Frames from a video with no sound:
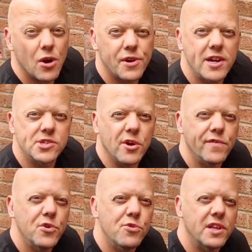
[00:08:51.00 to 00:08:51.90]
Okay, so a
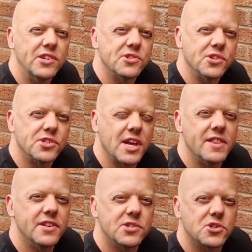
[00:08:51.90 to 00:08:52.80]
few things that set
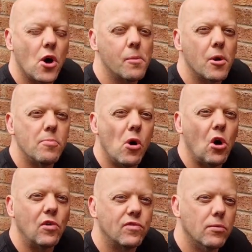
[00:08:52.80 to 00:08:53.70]
this timer
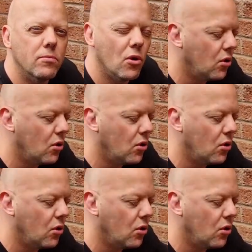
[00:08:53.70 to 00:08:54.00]
apart from